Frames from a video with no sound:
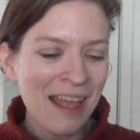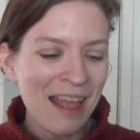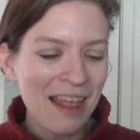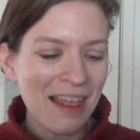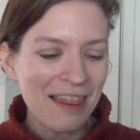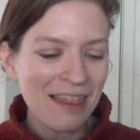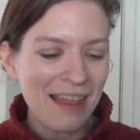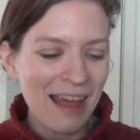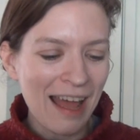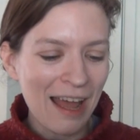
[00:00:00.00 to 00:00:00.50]

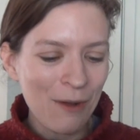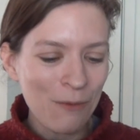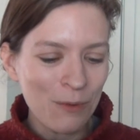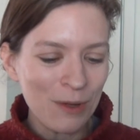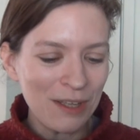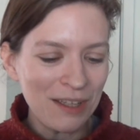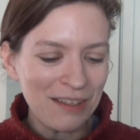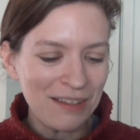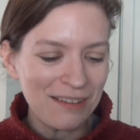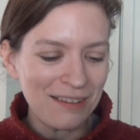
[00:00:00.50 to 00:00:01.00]
That
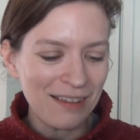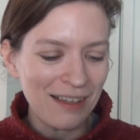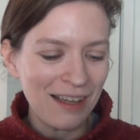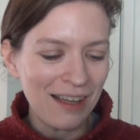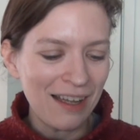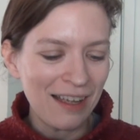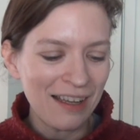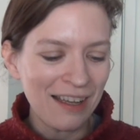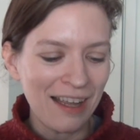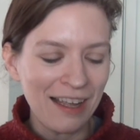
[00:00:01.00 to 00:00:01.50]
was
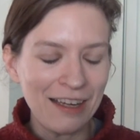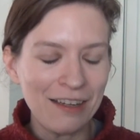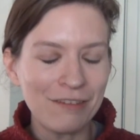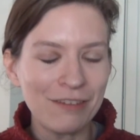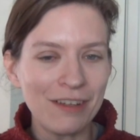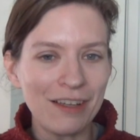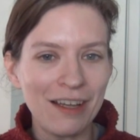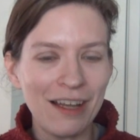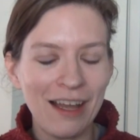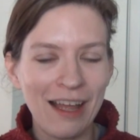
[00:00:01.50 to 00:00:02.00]
kind of
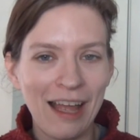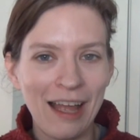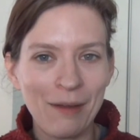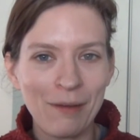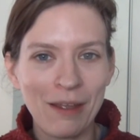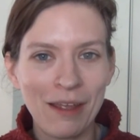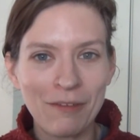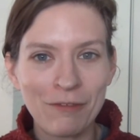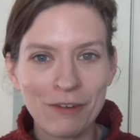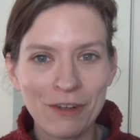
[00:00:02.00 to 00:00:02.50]

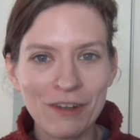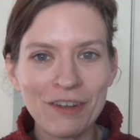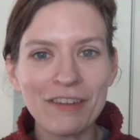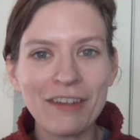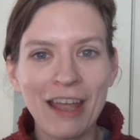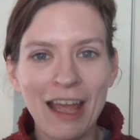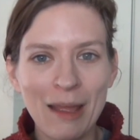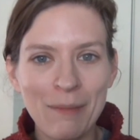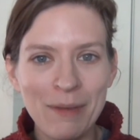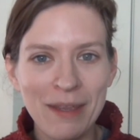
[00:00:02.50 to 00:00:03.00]
at first
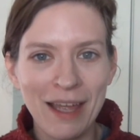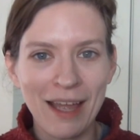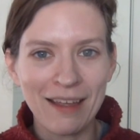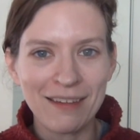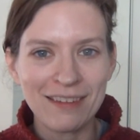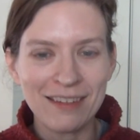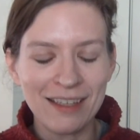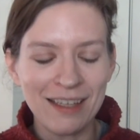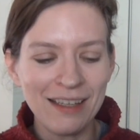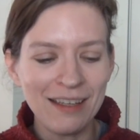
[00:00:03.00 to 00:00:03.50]
a happy
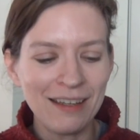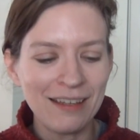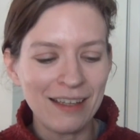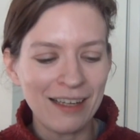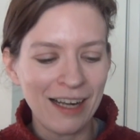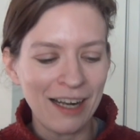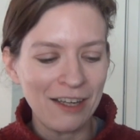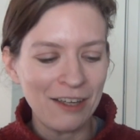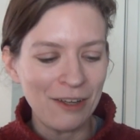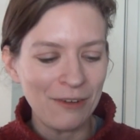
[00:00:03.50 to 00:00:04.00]
accident, and then
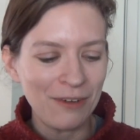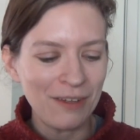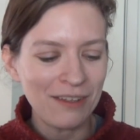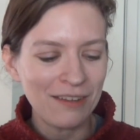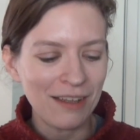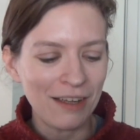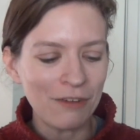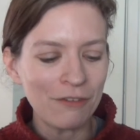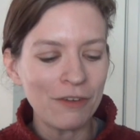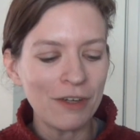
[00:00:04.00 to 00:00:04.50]

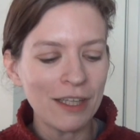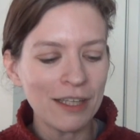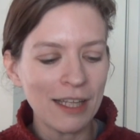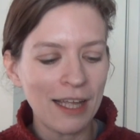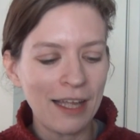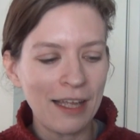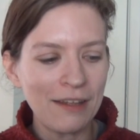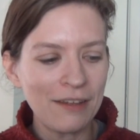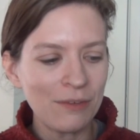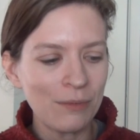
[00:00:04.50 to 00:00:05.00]
I
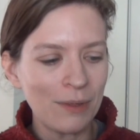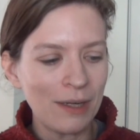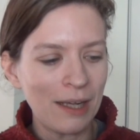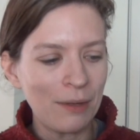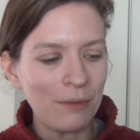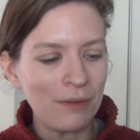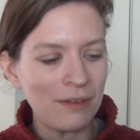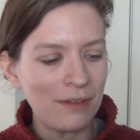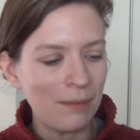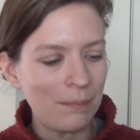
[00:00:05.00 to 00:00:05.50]
realized when I
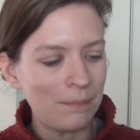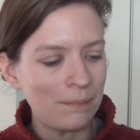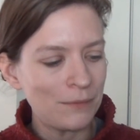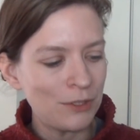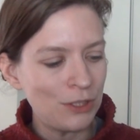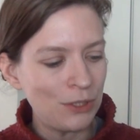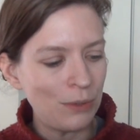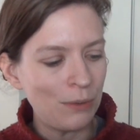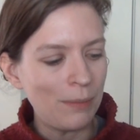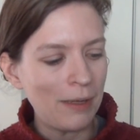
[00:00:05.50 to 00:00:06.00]
was up
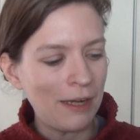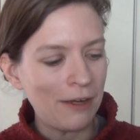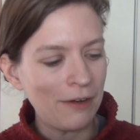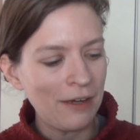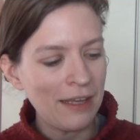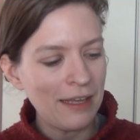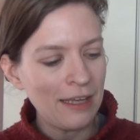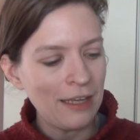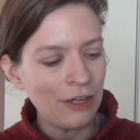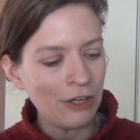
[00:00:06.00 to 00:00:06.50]
to about
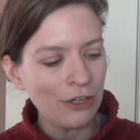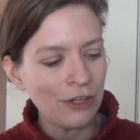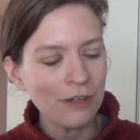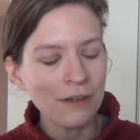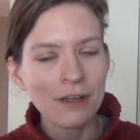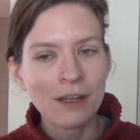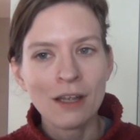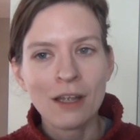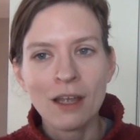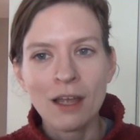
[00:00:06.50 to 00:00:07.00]

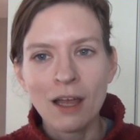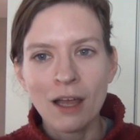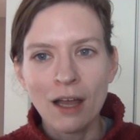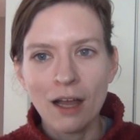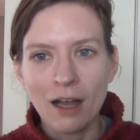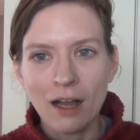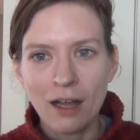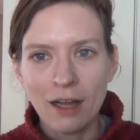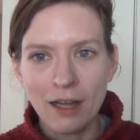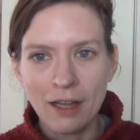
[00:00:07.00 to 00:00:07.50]
here
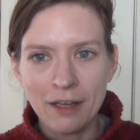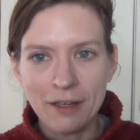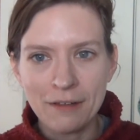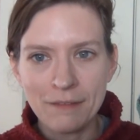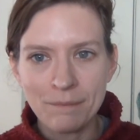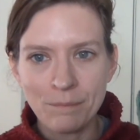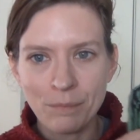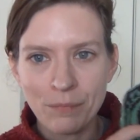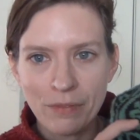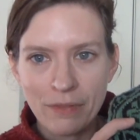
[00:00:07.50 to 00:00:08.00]

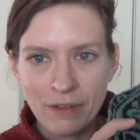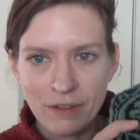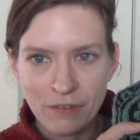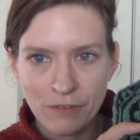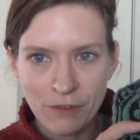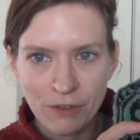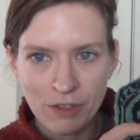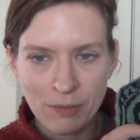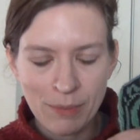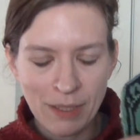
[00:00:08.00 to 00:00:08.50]
on this
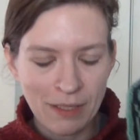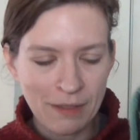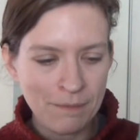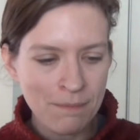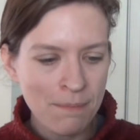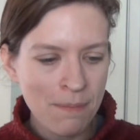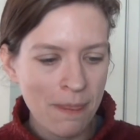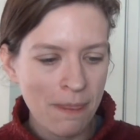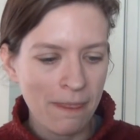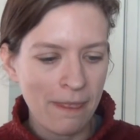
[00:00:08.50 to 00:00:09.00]
first
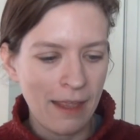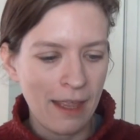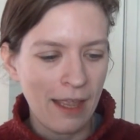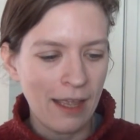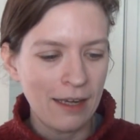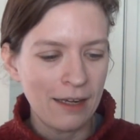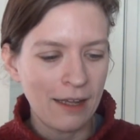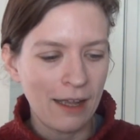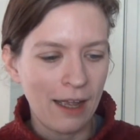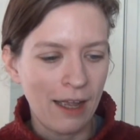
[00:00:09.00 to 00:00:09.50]
mitten
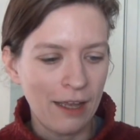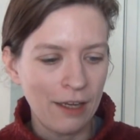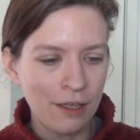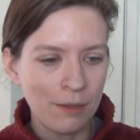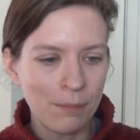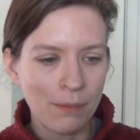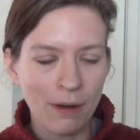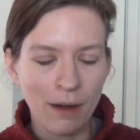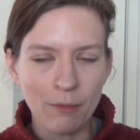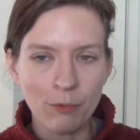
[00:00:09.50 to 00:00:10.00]
that I
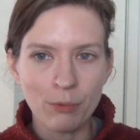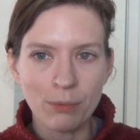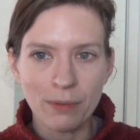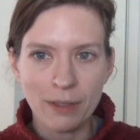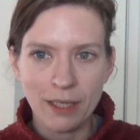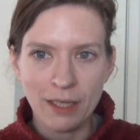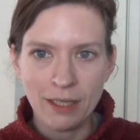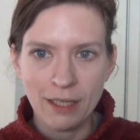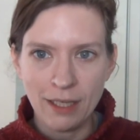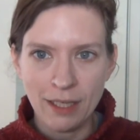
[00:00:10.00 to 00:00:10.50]
could
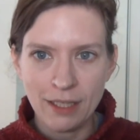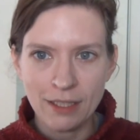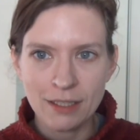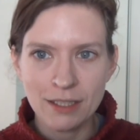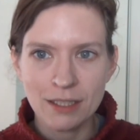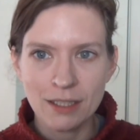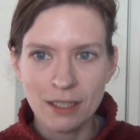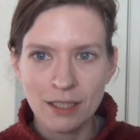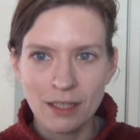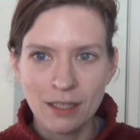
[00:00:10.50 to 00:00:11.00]
probably
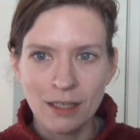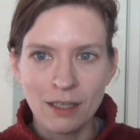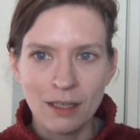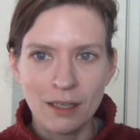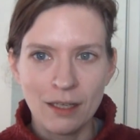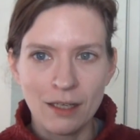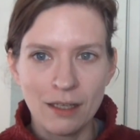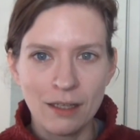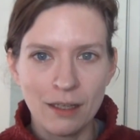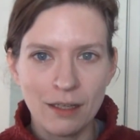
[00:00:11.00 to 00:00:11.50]
get
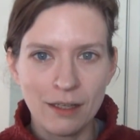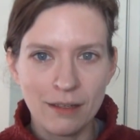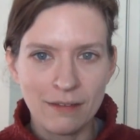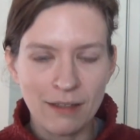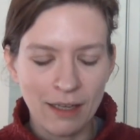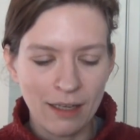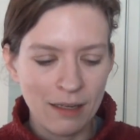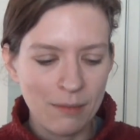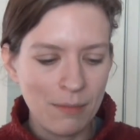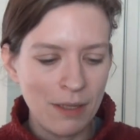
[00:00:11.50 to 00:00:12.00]
the
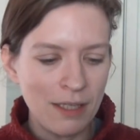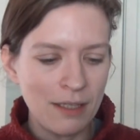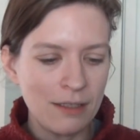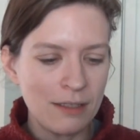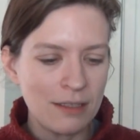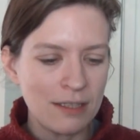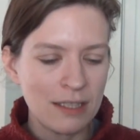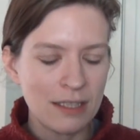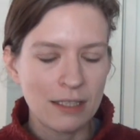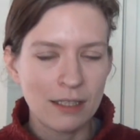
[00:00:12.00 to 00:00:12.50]
second
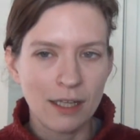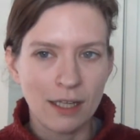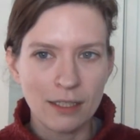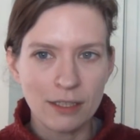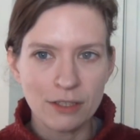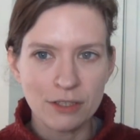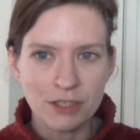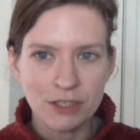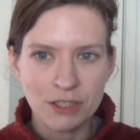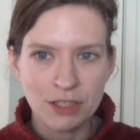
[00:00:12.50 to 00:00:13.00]
mitten's
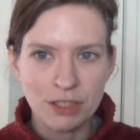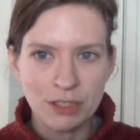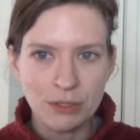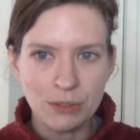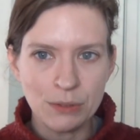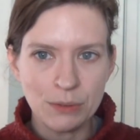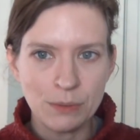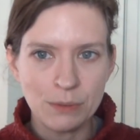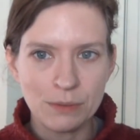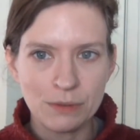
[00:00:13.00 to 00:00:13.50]
colors
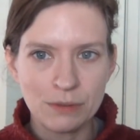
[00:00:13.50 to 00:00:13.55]
to